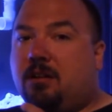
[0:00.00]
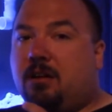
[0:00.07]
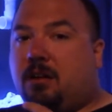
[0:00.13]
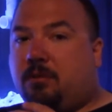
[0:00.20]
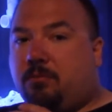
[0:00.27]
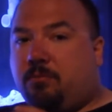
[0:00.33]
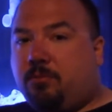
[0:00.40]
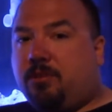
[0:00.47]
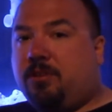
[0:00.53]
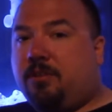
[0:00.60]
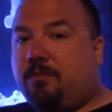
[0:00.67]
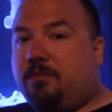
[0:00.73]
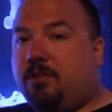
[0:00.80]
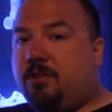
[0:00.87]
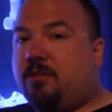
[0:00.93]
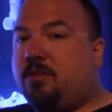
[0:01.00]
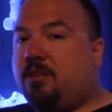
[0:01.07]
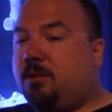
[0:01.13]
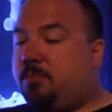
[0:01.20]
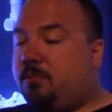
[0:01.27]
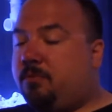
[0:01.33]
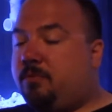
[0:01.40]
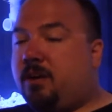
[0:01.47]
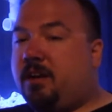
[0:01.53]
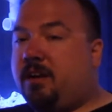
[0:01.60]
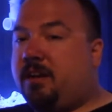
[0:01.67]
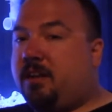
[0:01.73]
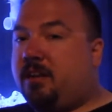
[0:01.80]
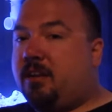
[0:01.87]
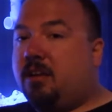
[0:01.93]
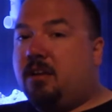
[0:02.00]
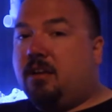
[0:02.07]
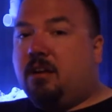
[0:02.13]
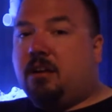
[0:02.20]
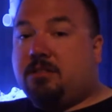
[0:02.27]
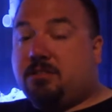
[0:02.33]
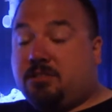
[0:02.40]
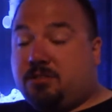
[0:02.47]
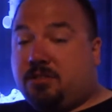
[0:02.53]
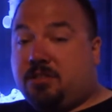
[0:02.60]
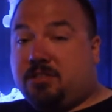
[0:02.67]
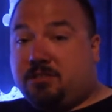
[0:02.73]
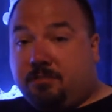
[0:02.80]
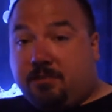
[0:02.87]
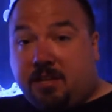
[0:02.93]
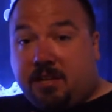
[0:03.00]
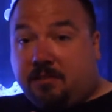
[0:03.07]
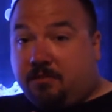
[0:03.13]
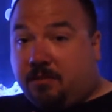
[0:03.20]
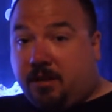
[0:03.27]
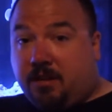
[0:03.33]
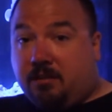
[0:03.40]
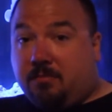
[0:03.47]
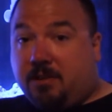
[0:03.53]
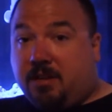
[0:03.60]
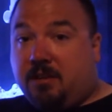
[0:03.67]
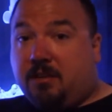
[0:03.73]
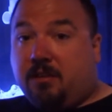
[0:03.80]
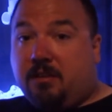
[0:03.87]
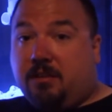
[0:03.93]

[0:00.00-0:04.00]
I really feel that providing a stress-free environment